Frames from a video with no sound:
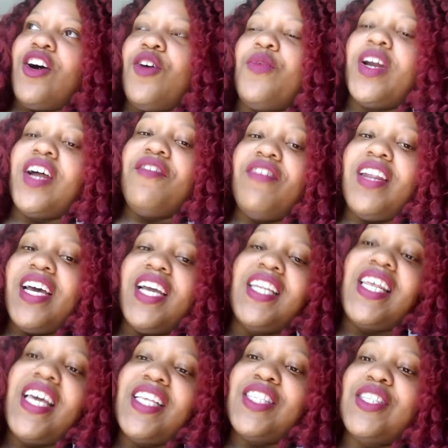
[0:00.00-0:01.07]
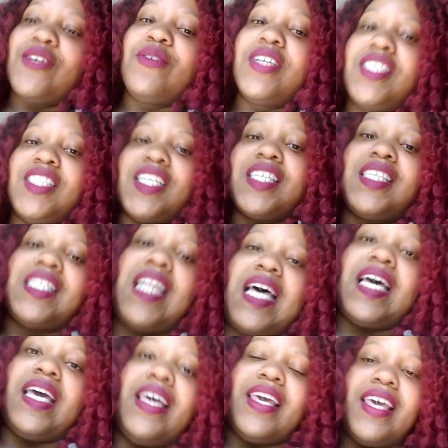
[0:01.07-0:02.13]
Or whatever like that. So it's just
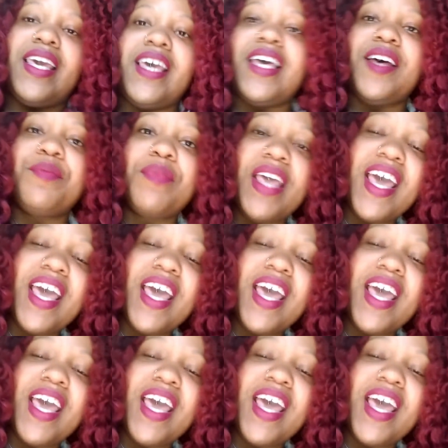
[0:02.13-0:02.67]
like, yeah.